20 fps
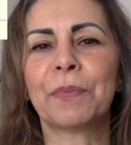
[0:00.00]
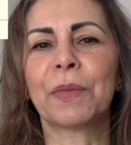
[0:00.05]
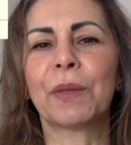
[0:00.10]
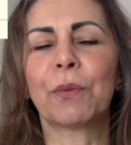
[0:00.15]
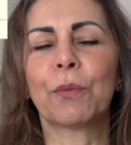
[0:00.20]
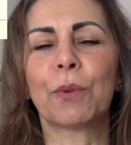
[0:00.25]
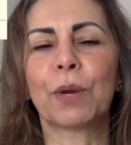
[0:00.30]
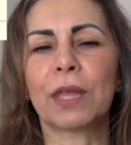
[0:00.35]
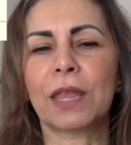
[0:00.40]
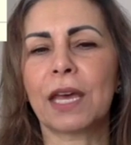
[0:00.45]

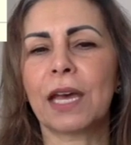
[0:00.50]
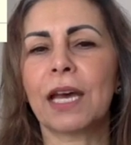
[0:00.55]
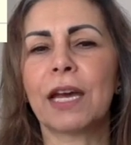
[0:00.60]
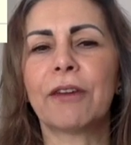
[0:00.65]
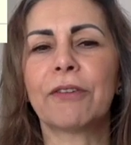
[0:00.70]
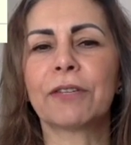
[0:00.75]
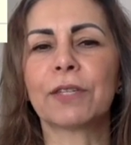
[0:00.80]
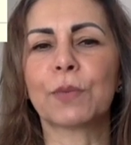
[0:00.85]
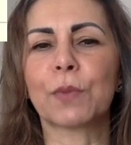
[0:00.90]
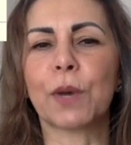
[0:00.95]
with
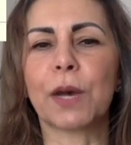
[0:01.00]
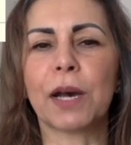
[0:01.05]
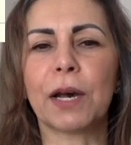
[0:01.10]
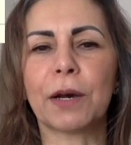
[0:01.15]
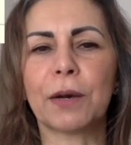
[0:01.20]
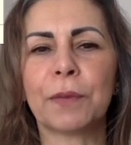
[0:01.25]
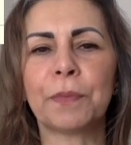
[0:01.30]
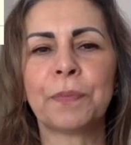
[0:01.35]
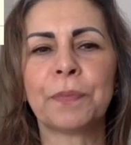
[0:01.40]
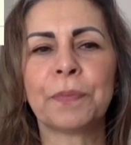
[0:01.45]
her as
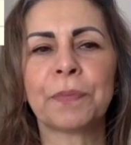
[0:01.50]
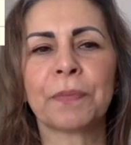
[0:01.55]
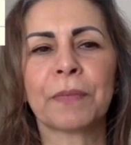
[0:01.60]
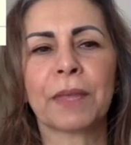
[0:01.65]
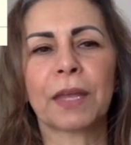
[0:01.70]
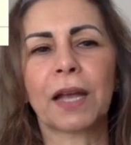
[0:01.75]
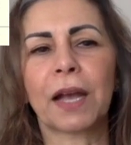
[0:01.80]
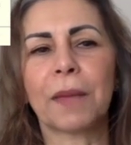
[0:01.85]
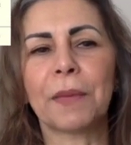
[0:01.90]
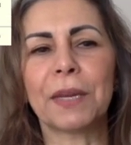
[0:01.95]
well,
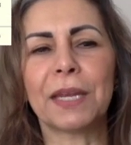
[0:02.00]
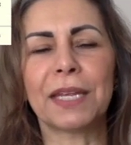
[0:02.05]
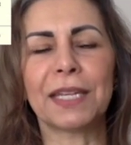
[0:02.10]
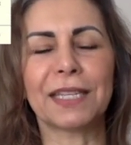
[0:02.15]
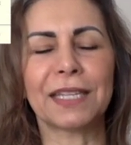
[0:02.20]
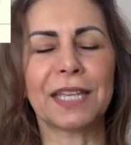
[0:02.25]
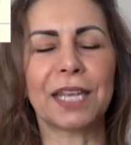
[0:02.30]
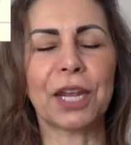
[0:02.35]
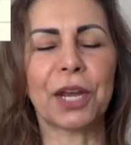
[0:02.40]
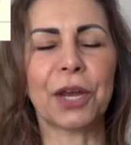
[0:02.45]
coming
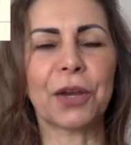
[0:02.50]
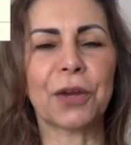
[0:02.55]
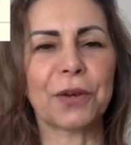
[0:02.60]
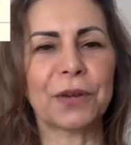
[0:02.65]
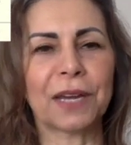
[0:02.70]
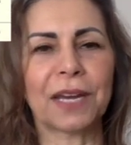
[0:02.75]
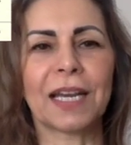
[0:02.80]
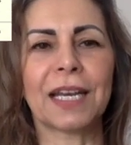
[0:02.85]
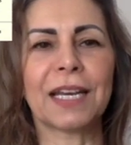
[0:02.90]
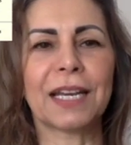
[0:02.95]
in, you know,
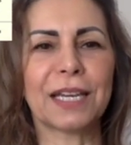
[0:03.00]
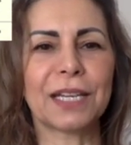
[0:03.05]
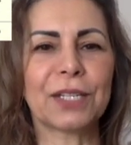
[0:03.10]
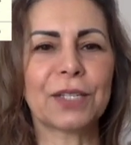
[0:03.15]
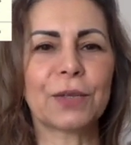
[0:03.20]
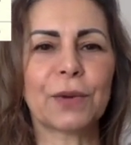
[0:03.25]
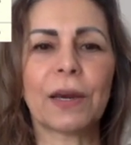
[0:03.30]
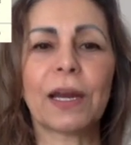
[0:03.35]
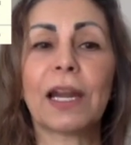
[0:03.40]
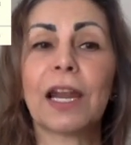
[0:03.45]

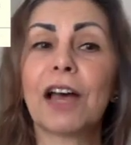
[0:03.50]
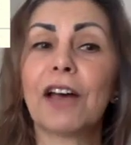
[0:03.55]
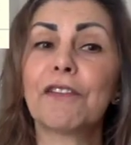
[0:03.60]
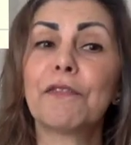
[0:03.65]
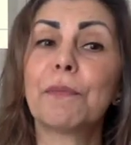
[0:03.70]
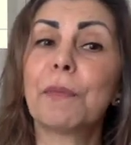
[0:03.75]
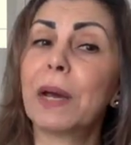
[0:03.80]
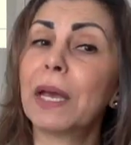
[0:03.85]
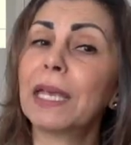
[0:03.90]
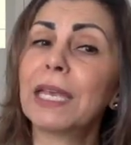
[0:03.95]
into her life.
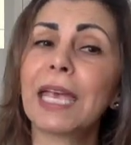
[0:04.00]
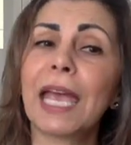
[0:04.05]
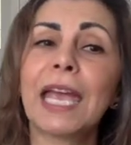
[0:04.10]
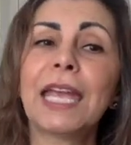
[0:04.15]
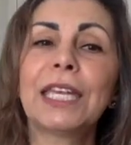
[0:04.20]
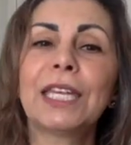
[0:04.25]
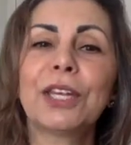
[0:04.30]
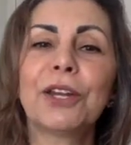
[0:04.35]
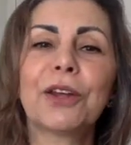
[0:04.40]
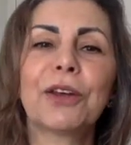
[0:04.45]
But
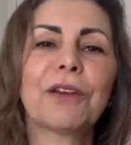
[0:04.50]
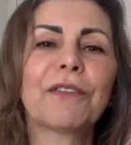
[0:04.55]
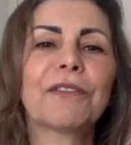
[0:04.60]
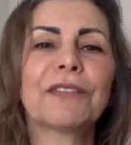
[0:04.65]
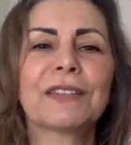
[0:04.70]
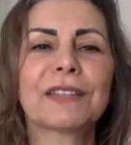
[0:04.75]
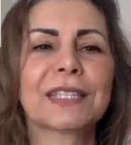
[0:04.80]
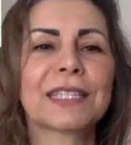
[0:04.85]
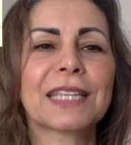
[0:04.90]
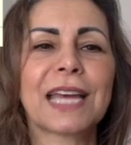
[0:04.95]
again, you know,
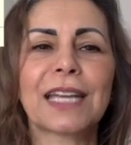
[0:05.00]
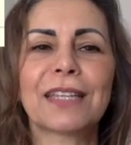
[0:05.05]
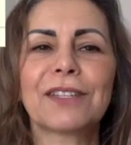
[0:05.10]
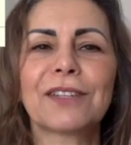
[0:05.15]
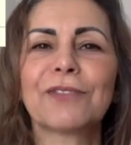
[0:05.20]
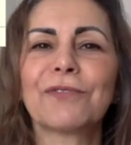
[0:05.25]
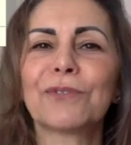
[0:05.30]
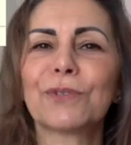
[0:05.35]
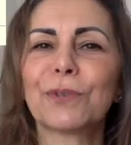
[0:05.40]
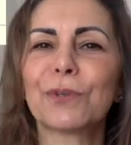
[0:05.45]

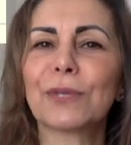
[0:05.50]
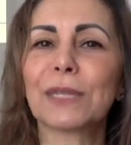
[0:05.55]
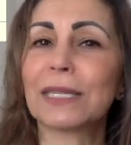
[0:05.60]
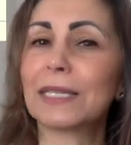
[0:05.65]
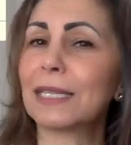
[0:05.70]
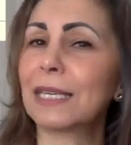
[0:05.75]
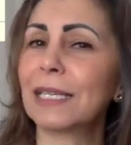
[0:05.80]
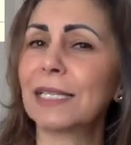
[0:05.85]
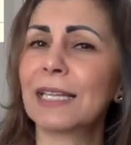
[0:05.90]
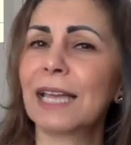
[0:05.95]
Saturn rules the
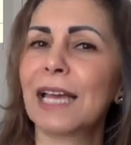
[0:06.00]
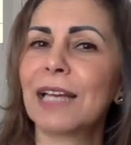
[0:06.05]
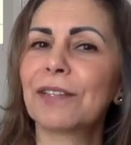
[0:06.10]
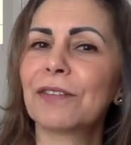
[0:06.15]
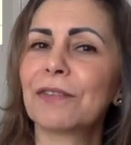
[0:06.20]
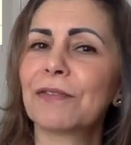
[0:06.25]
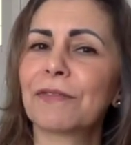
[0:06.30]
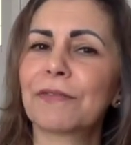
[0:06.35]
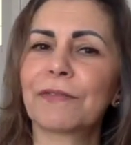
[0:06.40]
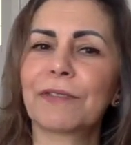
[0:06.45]
6th house
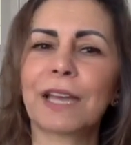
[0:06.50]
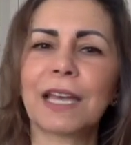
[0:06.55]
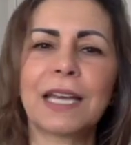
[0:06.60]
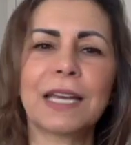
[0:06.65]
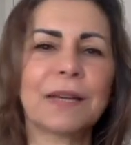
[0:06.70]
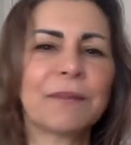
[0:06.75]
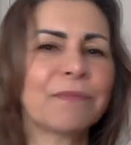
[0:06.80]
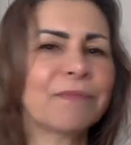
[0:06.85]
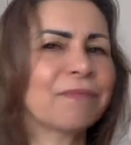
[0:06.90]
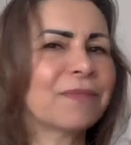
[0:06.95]
of
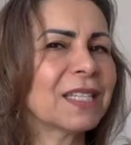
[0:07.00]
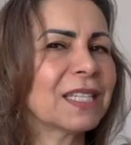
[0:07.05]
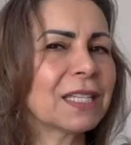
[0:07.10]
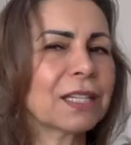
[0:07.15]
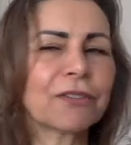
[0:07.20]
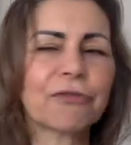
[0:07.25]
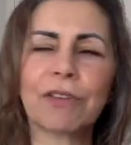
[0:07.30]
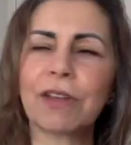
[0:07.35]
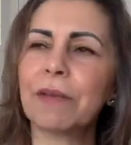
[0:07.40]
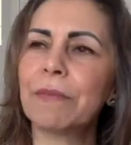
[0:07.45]

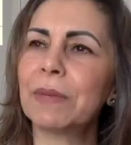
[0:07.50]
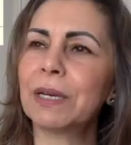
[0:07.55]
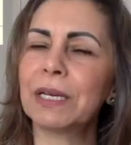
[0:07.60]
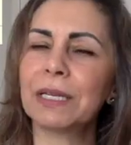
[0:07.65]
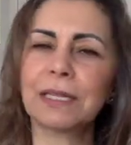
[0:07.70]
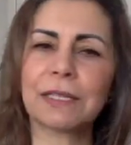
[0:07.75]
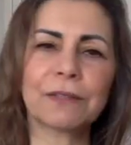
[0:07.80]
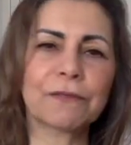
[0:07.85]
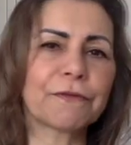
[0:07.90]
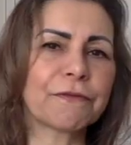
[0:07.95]

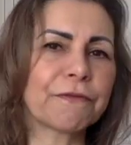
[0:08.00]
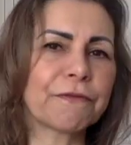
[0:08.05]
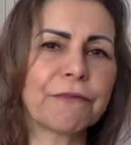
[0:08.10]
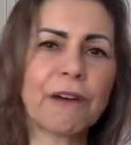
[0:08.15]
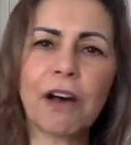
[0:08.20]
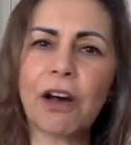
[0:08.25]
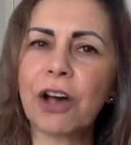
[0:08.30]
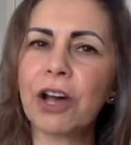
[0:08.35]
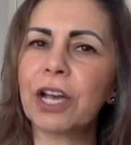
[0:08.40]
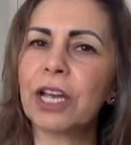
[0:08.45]
disagreements,
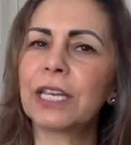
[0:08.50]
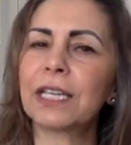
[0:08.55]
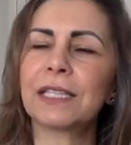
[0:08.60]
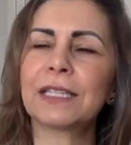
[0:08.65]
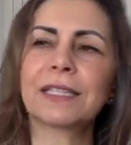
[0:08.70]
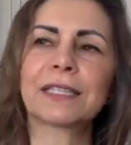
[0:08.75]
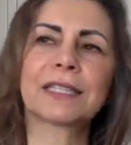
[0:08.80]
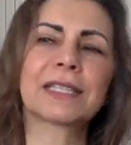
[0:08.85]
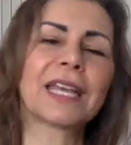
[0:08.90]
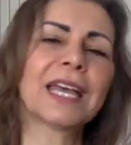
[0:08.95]

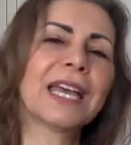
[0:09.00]
fights,